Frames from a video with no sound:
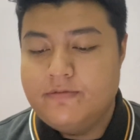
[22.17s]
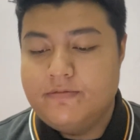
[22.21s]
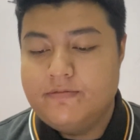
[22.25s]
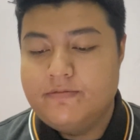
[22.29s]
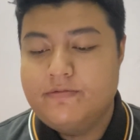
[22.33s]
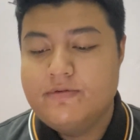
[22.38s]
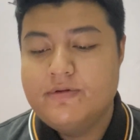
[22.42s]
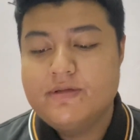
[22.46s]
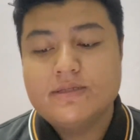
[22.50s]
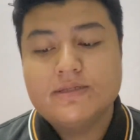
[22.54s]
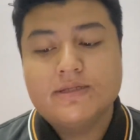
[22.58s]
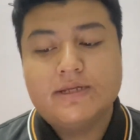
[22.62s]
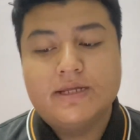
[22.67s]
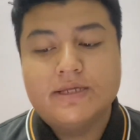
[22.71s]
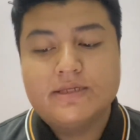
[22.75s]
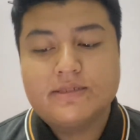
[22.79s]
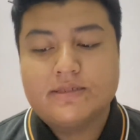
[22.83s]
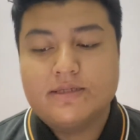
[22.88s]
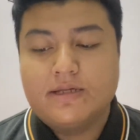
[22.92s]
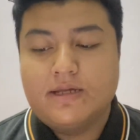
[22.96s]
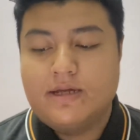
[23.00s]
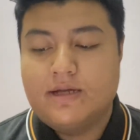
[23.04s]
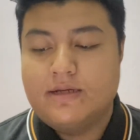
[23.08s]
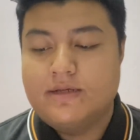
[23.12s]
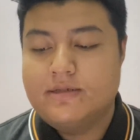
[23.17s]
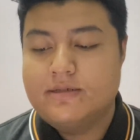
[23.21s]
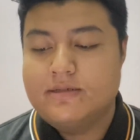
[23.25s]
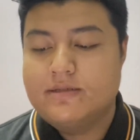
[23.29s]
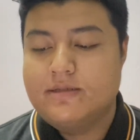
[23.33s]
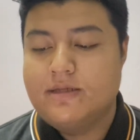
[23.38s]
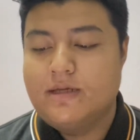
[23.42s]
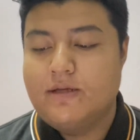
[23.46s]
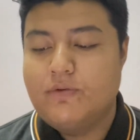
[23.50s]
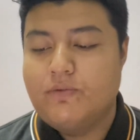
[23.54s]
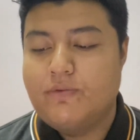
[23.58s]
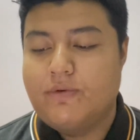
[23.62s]
First, let's
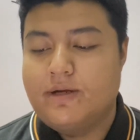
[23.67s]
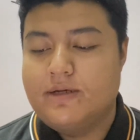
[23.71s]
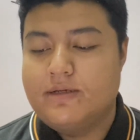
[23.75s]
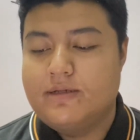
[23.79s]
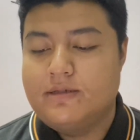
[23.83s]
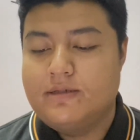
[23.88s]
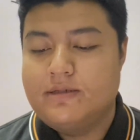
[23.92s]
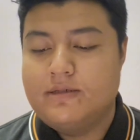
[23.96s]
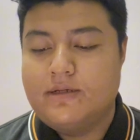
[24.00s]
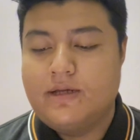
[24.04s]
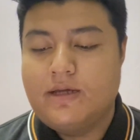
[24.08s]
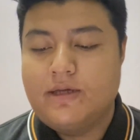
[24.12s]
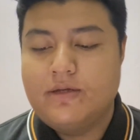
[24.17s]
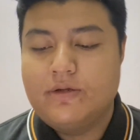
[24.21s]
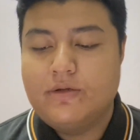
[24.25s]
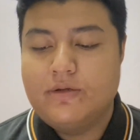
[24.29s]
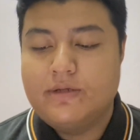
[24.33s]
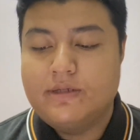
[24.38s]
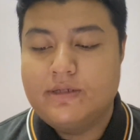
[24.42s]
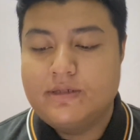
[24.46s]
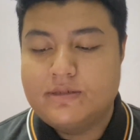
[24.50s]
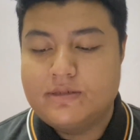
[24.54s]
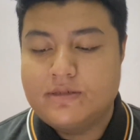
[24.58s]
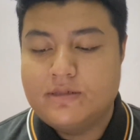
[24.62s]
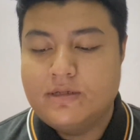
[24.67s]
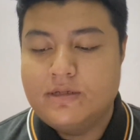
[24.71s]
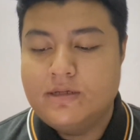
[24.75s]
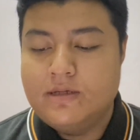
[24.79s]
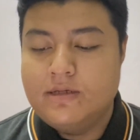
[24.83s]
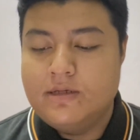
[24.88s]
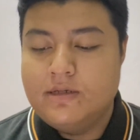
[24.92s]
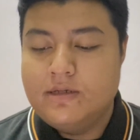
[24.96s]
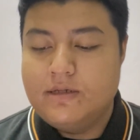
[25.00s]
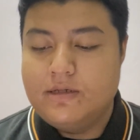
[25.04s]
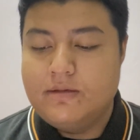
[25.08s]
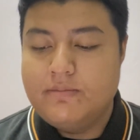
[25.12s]
understand what a diode is.
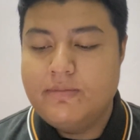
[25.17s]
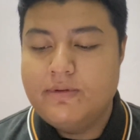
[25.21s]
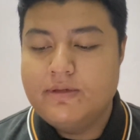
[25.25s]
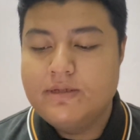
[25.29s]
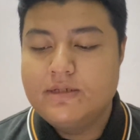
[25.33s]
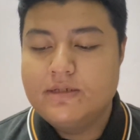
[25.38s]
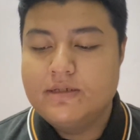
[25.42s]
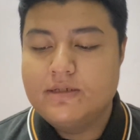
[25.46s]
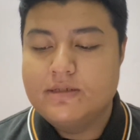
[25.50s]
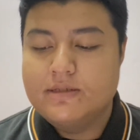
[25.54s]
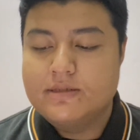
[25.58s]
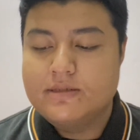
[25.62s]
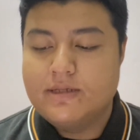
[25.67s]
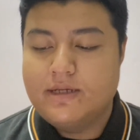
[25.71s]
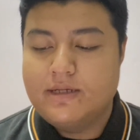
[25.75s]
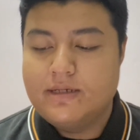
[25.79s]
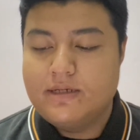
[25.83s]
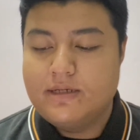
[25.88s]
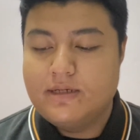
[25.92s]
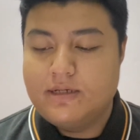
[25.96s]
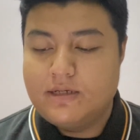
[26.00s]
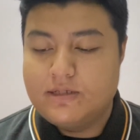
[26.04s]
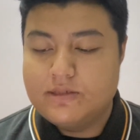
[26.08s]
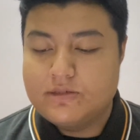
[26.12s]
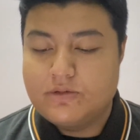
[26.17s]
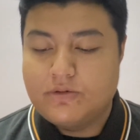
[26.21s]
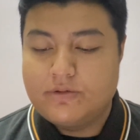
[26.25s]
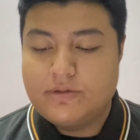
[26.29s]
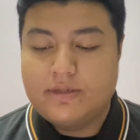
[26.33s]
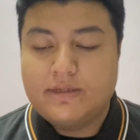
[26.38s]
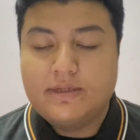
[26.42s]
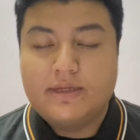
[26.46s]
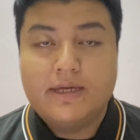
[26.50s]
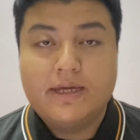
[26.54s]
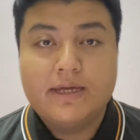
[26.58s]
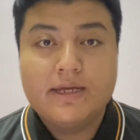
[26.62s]
Imagine a tiny
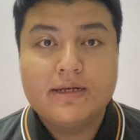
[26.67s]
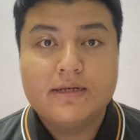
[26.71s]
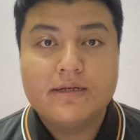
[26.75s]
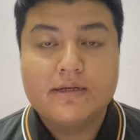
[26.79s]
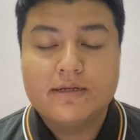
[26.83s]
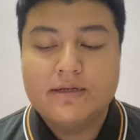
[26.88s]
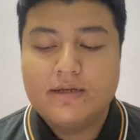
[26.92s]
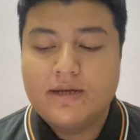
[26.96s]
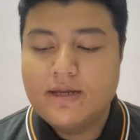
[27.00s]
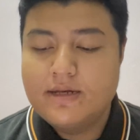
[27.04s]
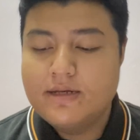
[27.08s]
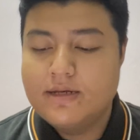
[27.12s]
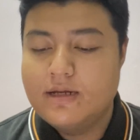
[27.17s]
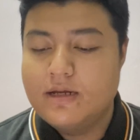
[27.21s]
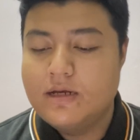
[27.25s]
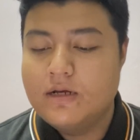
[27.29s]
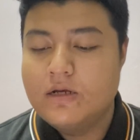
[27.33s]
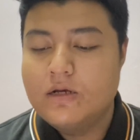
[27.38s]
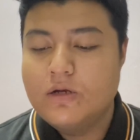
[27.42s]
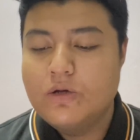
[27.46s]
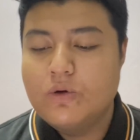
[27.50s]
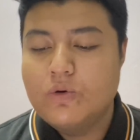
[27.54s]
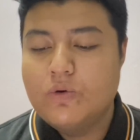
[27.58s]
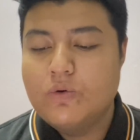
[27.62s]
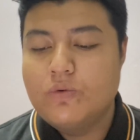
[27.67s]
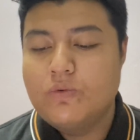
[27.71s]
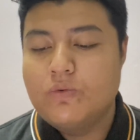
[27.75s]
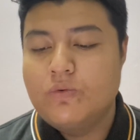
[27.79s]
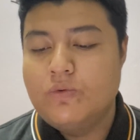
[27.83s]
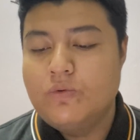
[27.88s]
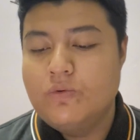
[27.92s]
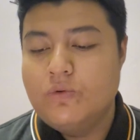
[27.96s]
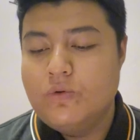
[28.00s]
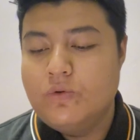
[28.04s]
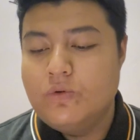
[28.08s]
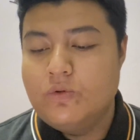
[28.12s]
electronic gate that allows
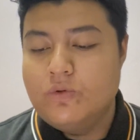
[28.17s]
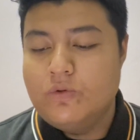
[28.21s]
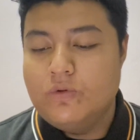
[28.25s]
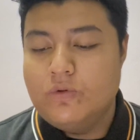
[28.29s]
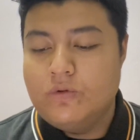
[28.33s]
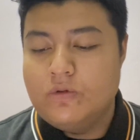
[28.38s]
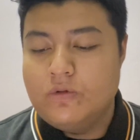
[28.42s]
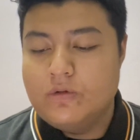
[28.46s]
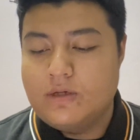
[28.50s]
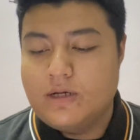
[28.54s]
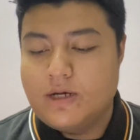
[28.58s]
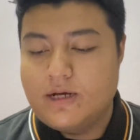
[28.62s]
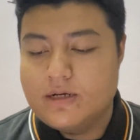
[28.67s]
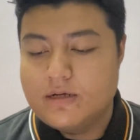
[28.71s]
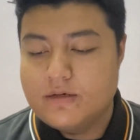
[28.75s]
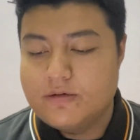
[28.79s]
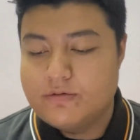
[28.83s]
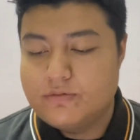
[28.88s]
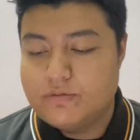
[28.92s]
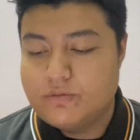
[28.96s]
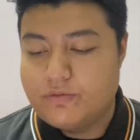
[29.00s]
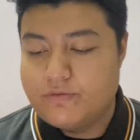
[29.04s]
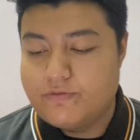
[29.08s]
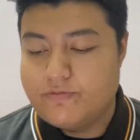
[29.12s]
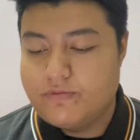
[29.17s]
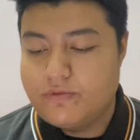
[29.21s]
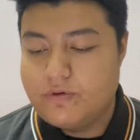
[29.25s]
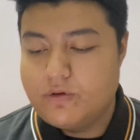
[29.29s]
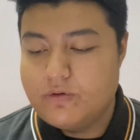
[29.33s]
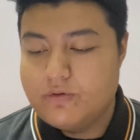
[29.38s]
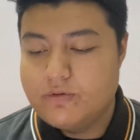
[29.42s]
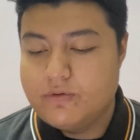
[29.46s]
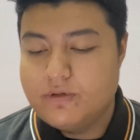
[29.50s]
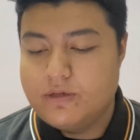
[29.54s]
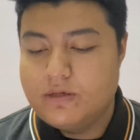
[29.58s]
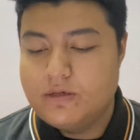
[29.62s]
current to
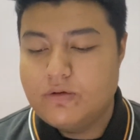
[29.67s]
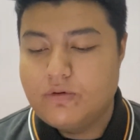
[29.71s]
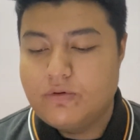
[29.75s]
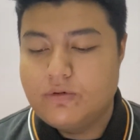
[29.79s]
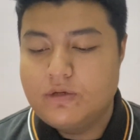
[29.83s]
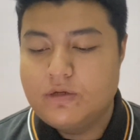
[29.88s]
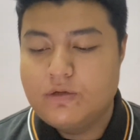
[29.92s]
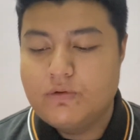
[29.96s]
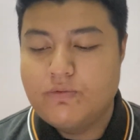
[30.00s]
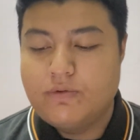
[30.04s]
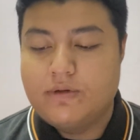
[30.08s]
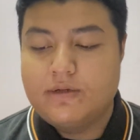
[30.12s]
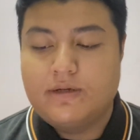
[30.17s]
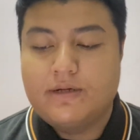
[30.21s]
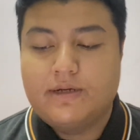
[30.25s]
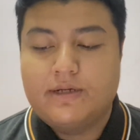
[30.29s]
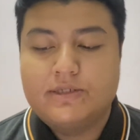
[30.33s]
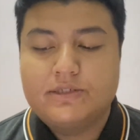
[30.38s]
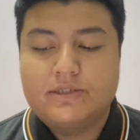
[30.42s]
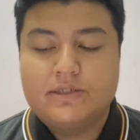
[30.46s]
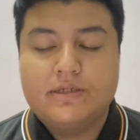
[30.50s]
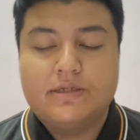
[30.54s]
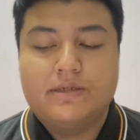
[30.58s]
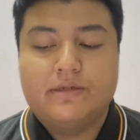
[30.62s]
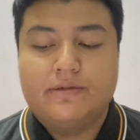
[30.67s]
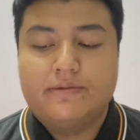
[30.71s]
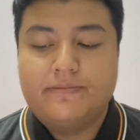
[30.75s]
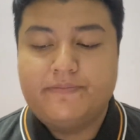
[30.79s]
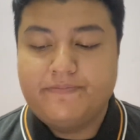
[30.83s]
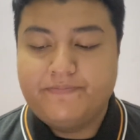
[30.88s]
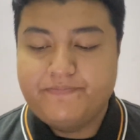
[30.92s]
flow in only one direction.